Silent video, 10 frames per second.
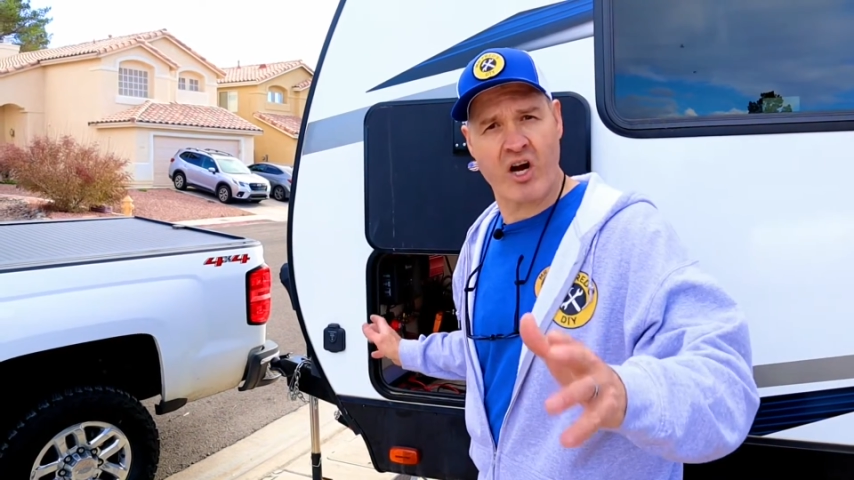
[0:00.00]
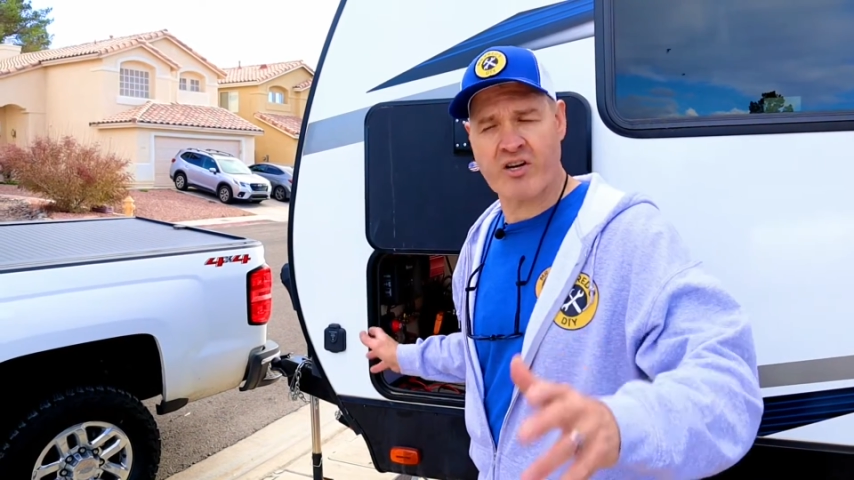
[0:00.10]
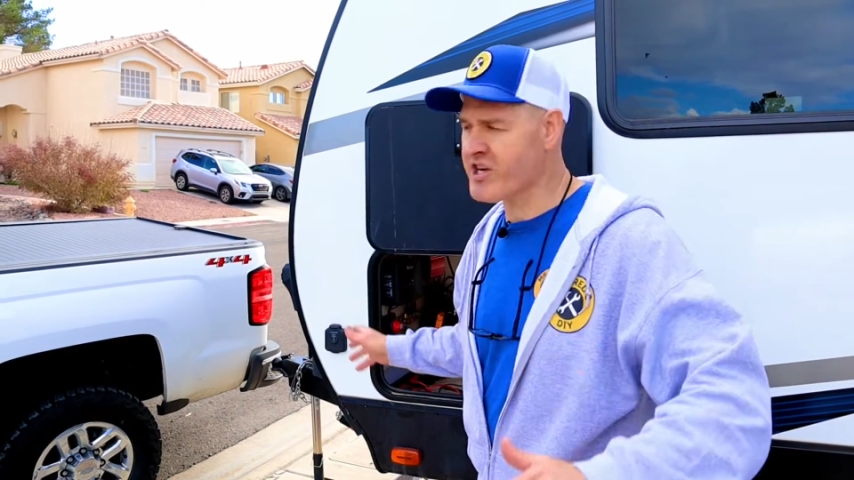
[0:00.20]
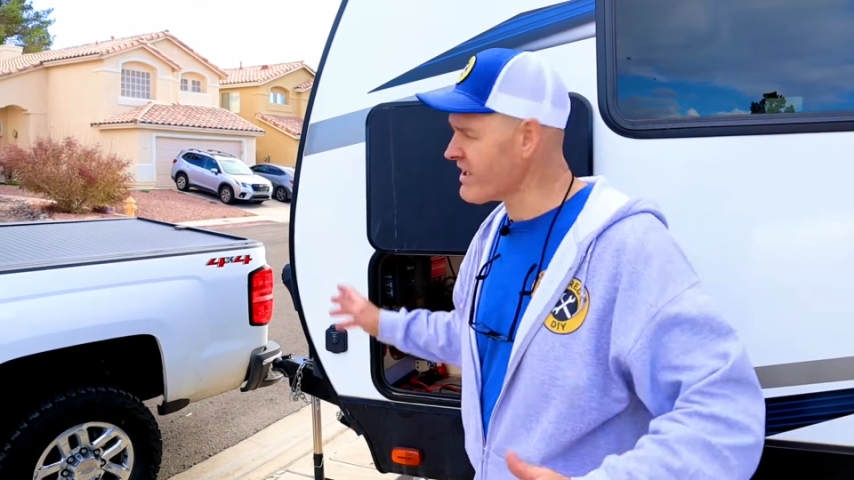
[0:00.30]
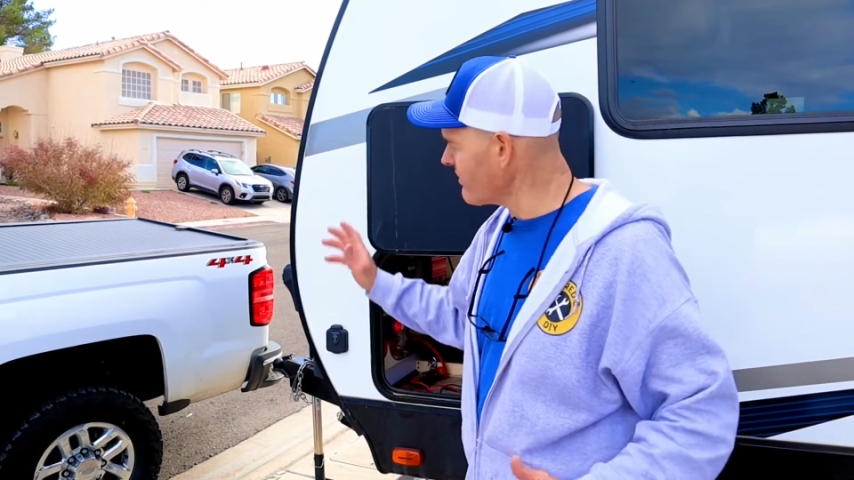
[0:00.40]

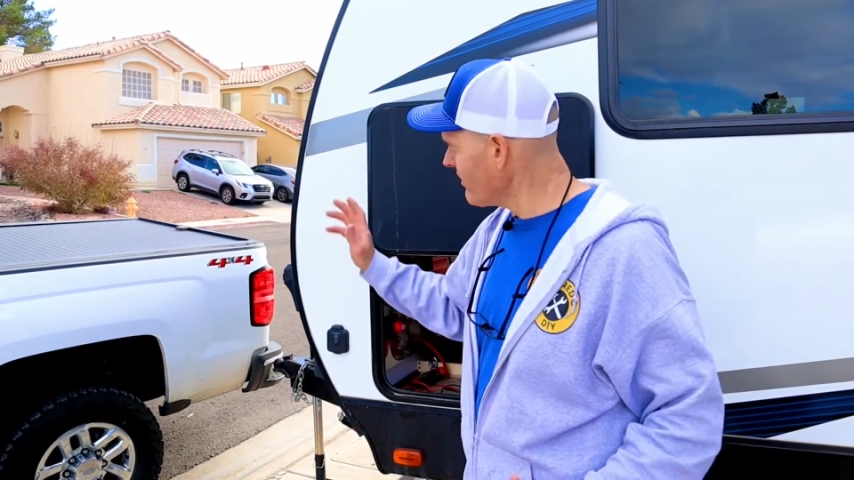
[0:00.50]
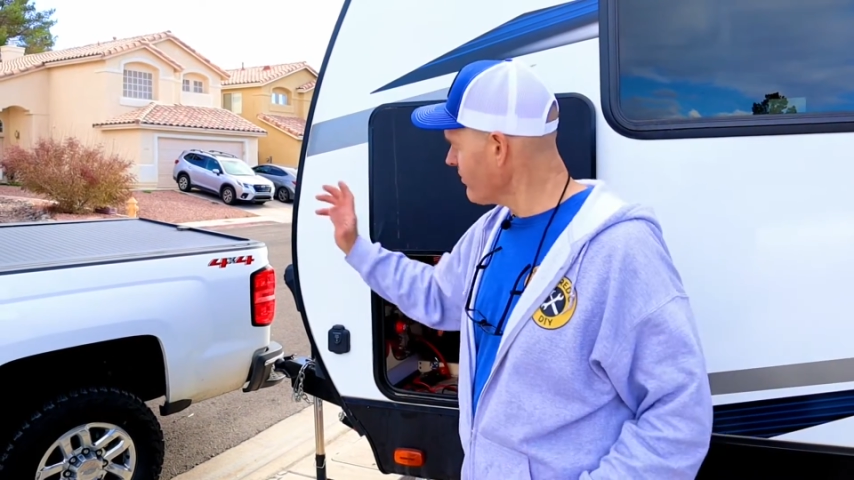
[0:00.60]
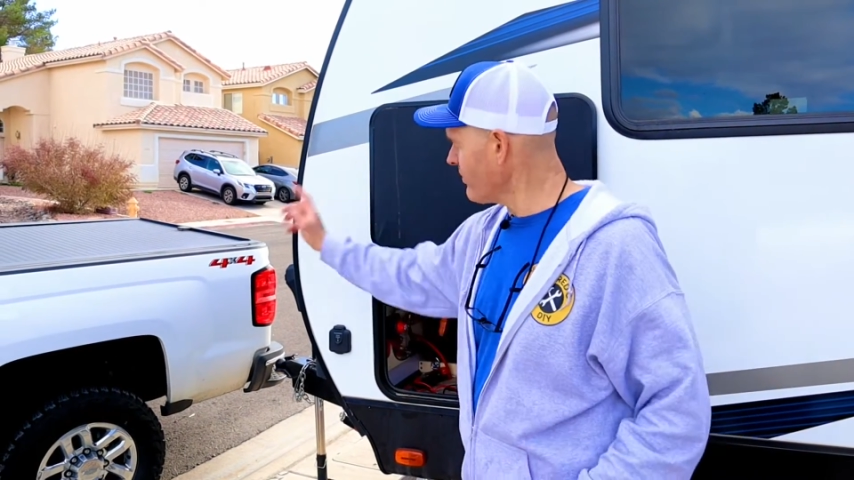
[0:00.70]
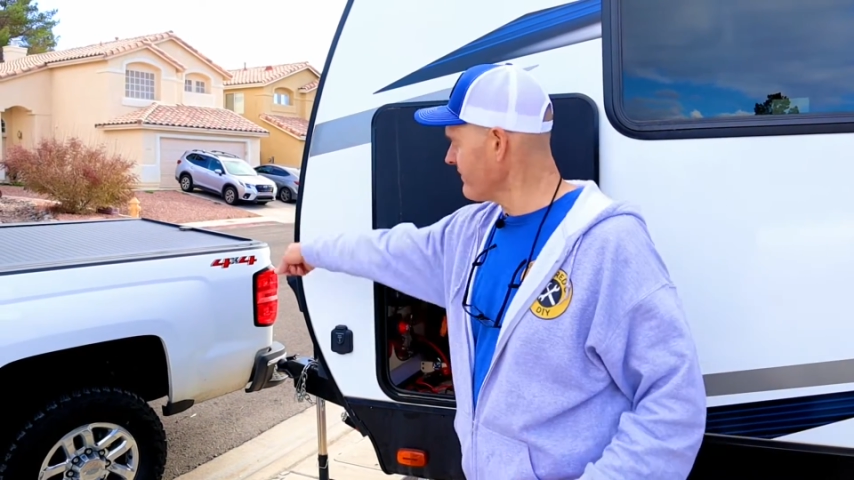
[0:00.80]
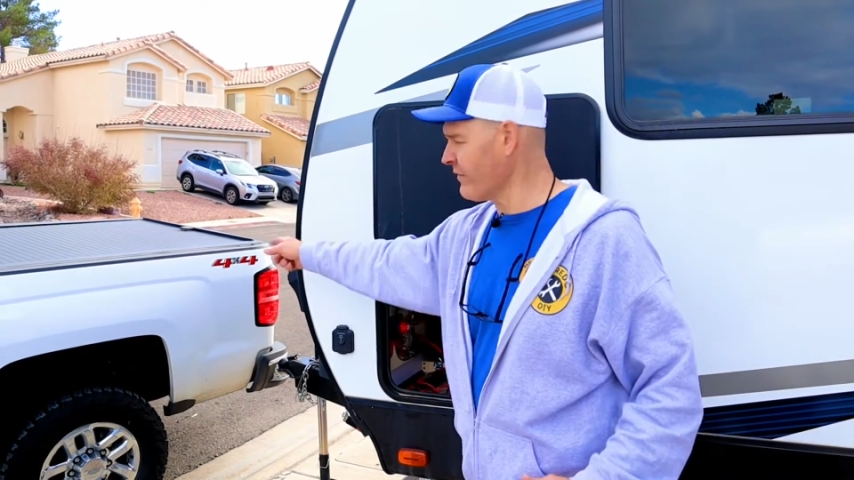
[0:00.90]
charging,
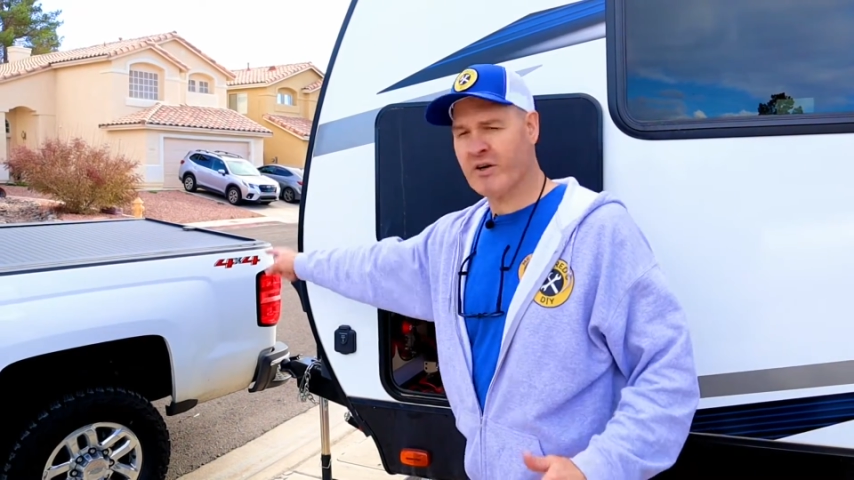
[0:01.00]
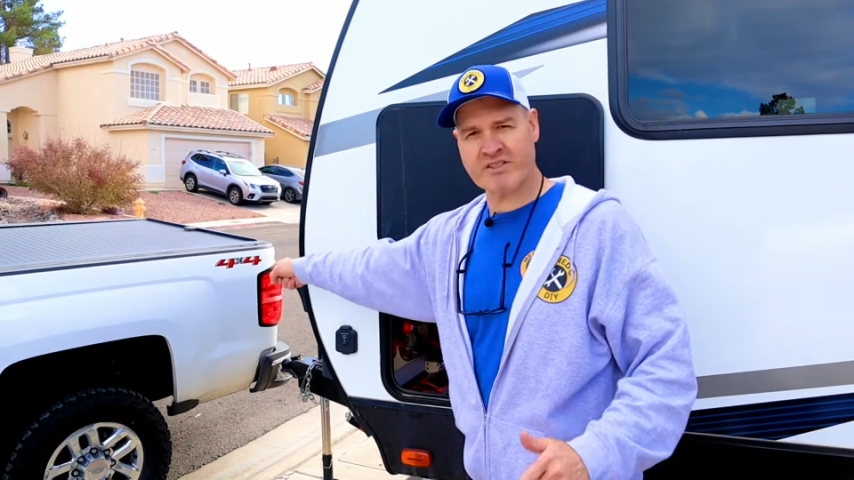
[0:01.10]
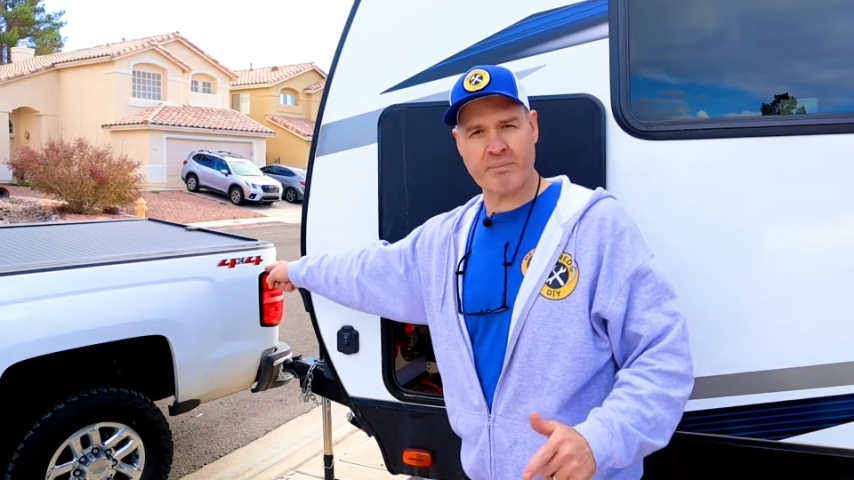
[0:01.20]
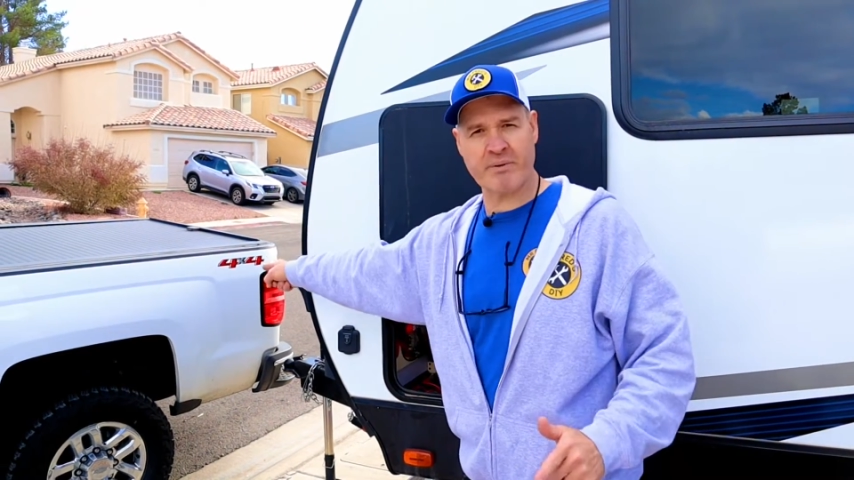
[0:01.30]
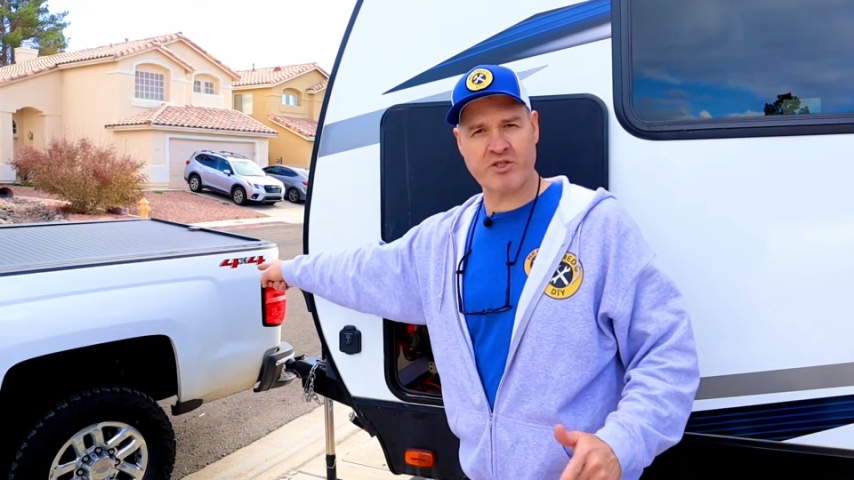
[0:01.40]
we've
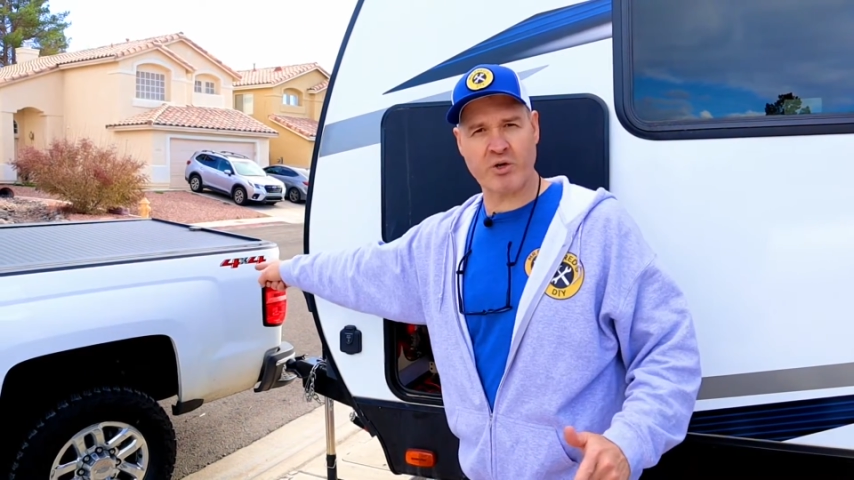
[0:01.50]
hooked up a